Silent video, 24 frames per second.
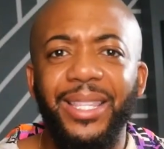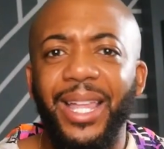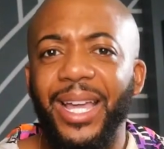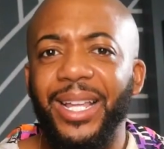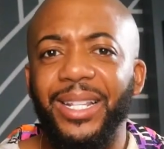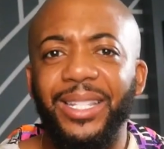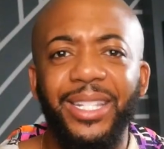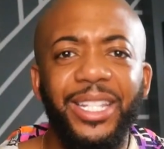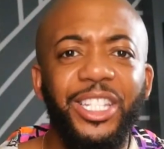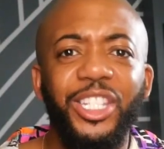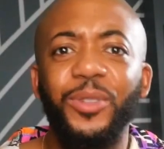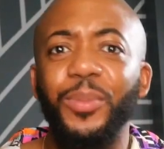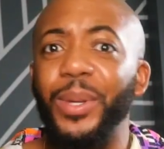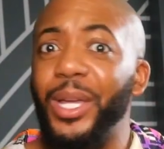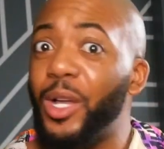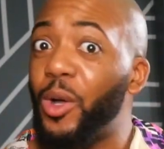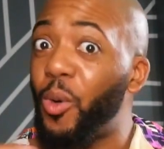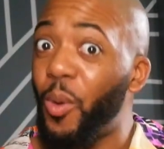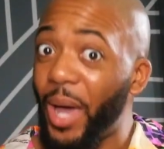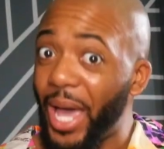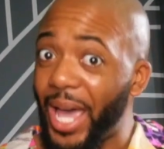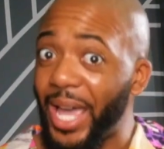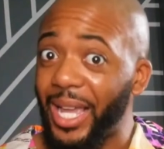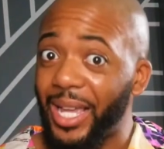Like, this should be
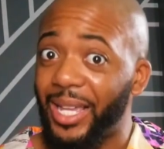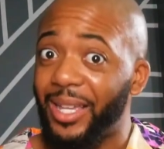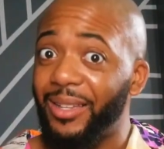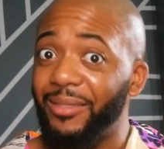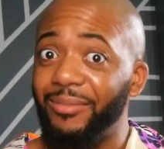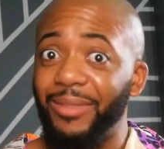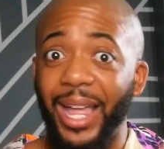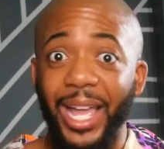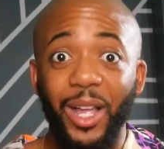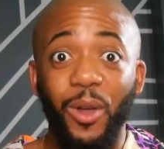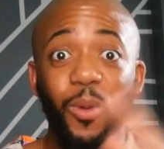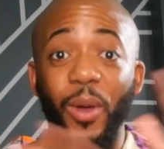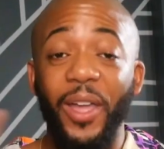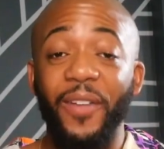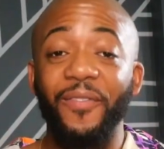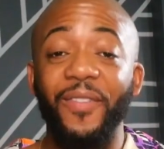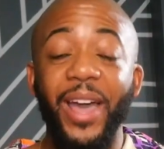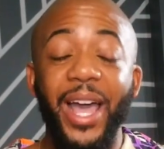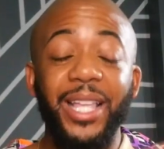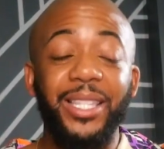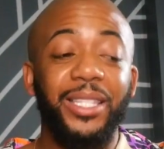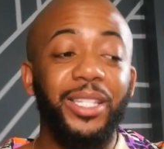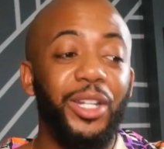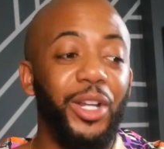quick. Like, quick,
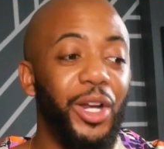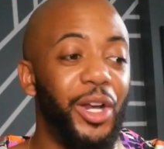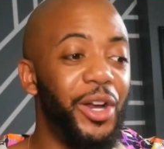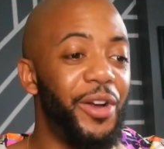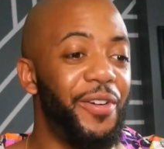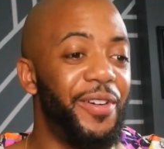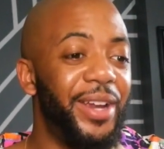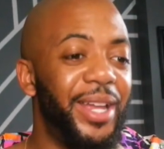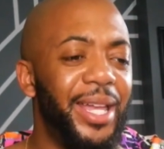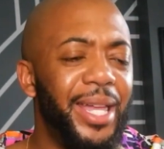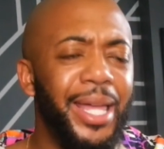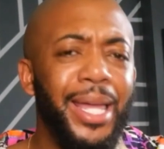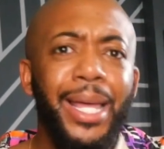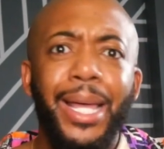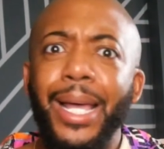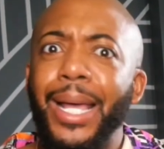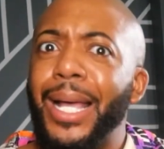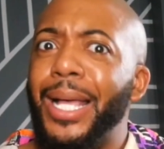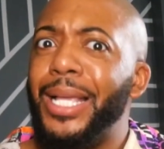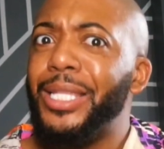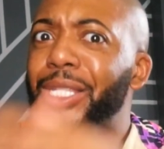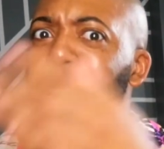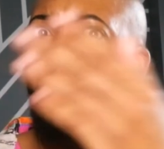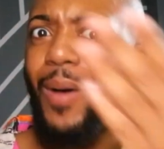fast, in a hurry.
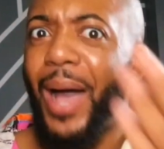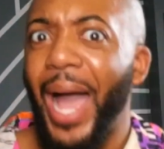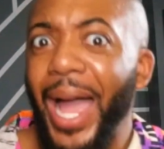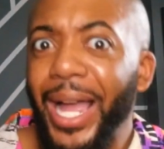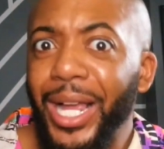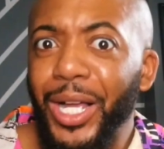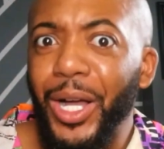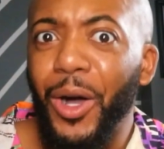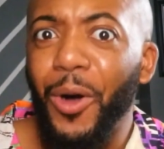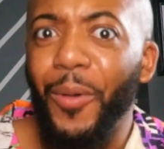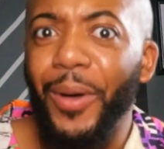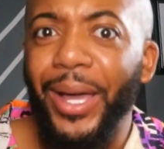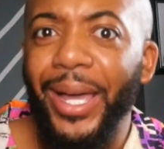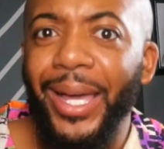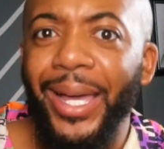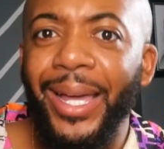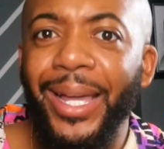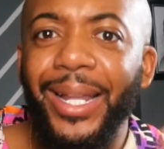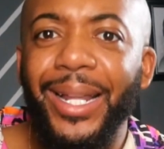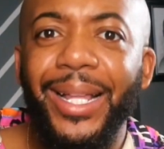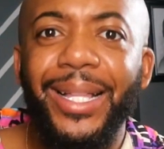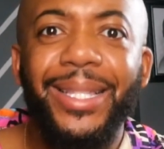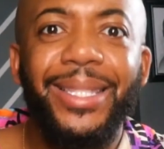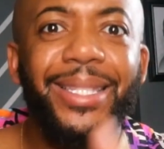So I go
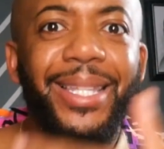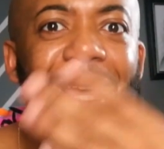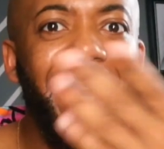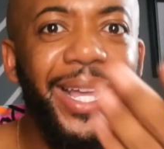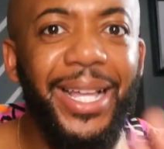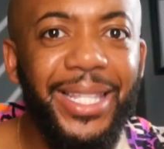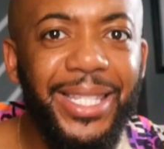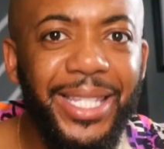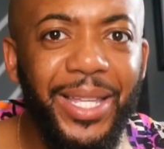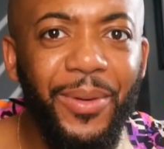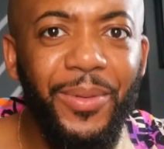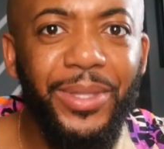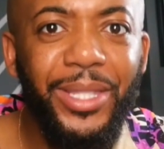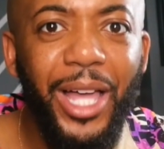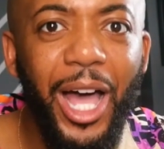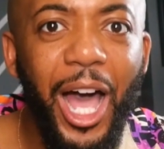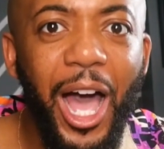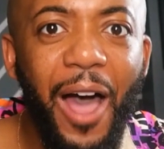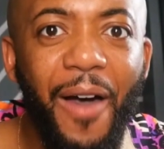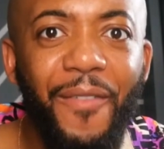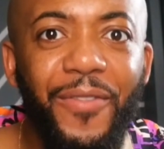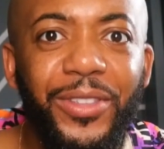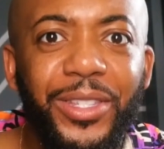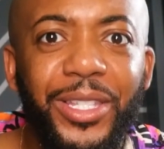in, take a seat with the
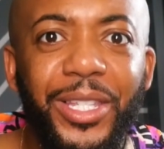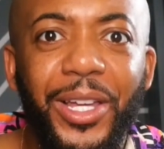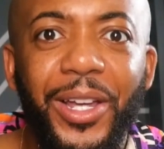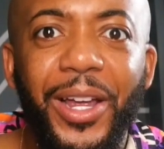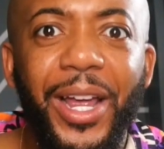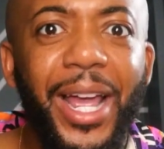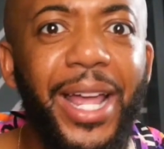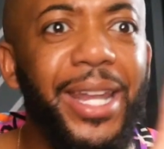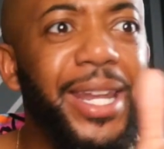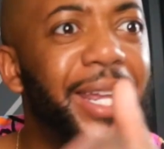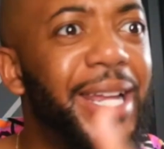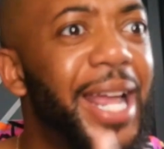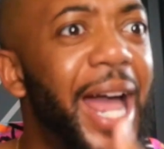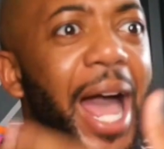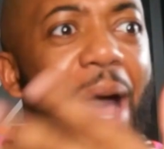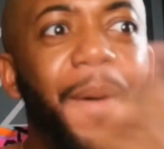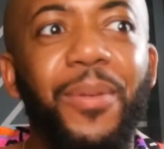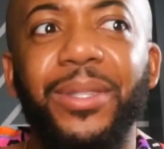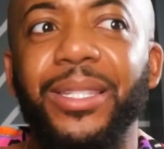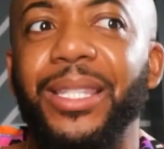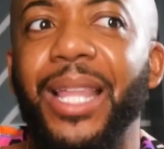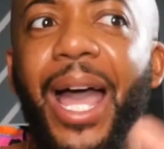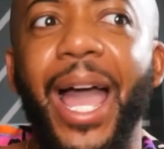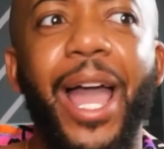officer, and the guy
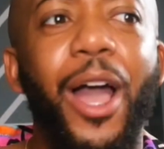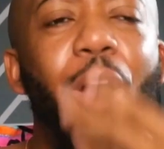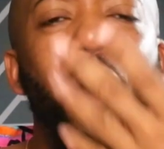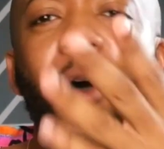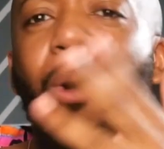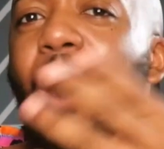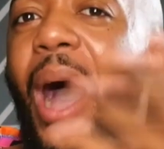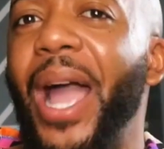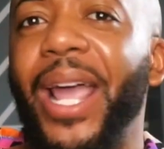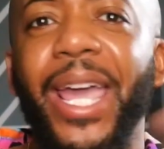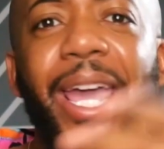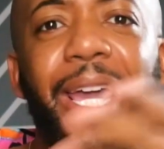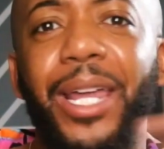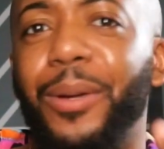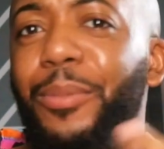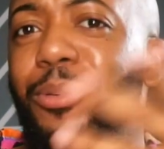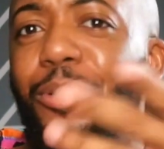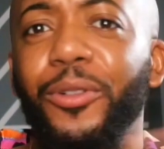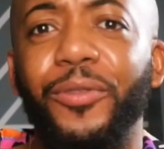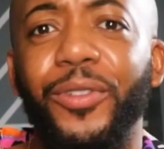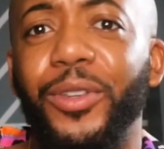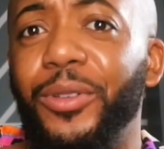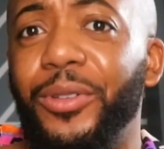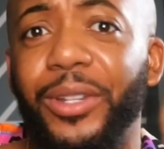was like, oh, I can't
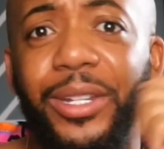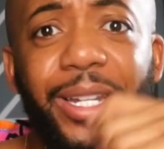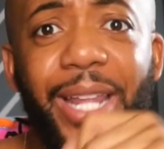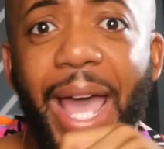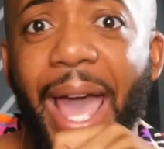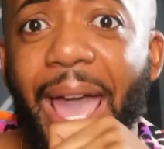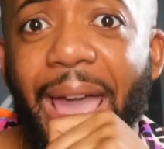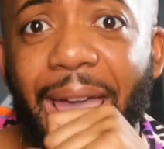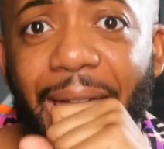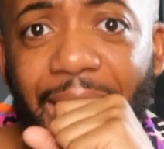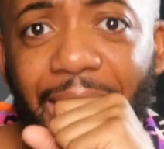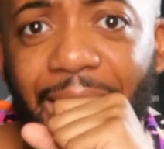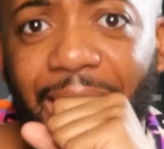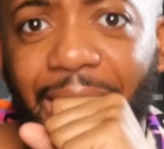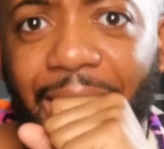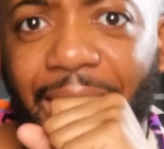approve you today.